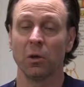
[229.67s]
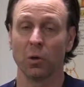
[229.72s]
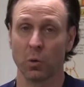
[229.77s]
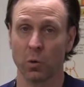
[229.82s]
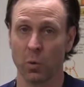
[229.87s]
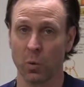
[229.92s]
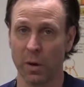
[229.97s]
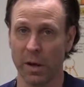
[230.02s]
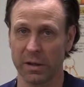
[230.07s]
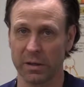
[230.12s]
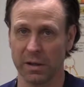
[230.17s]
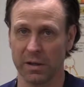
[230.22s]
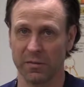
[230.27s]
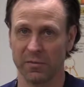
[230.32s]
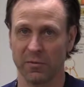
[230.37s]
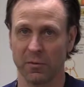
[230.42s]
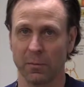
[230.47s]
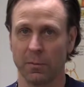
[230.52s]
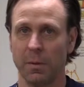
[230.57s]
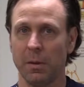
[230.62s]
credit
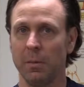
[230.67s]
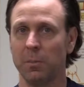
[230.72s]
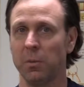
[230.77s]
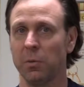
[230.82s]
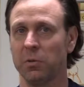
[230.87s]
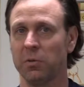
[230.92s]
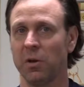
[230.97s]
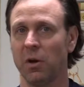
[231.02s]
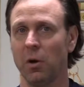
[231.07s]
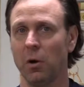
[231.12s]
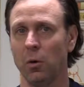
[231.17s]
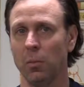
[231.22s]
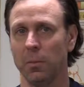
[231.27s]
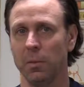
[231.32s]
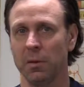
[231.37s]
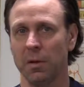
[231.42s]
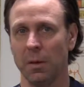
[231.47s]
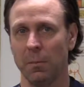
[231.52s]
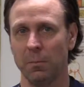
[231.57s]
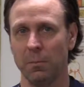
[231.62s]
for people to
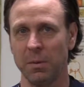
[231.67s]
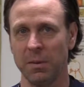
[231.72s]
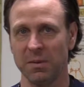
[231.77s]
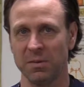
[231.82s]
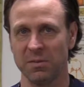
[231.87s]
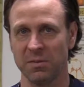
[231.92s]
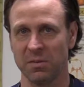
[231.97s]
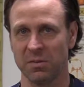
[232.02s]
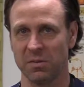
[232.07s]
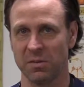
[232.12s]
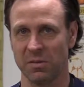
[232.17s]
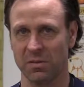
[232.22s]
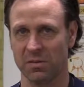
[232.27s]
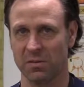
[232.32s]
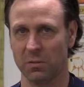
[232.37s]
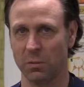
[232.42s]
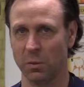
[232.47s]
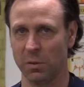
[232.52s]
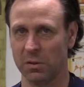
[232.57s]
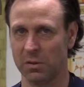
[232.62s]
open up businesses,
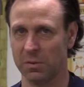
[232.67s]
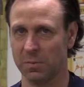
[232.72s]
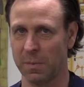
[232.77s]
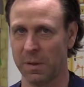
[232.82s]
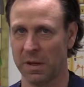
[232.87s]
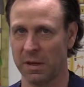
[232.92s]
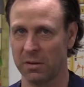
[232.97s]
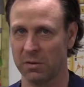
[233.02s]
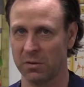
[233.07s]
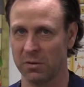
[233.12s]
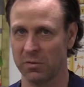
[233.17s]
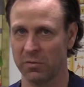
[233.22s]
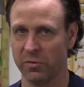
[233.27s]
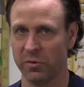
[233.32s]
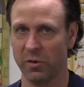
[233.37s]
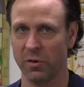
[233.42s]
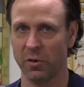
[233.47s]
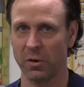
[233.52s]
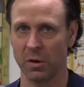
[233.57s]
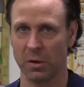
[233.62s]
to expand their
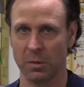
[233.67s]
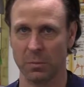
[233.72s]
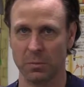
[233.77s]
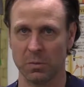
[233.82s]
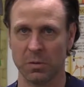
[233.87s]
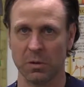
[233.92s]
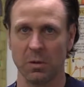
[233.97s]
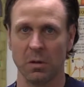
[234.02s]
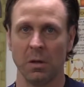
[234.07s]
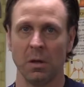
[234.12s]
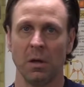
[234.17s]
farms.